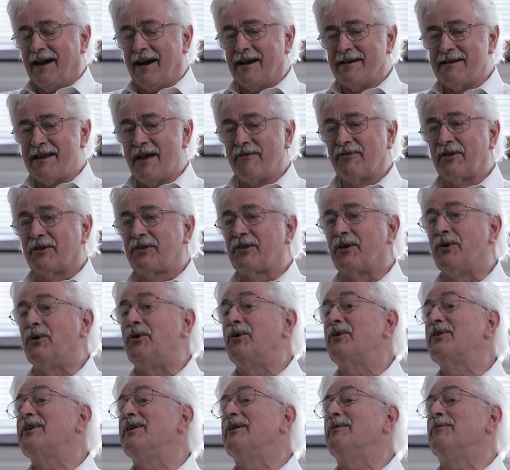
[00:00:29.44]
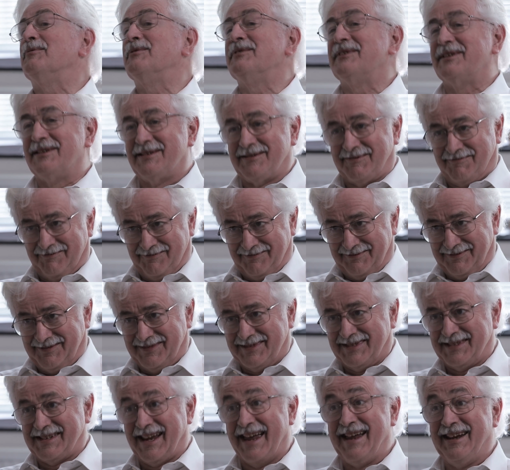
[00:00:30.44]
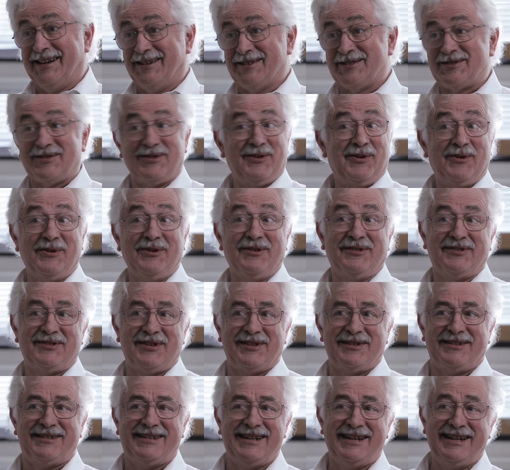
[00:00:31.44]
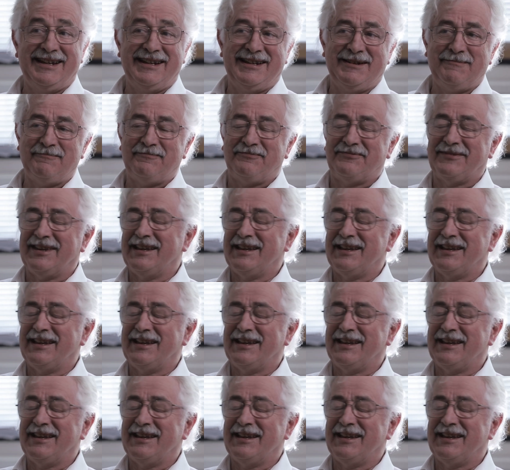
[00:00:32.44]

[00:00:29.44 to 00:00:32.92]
I never thought it would take as long as it did.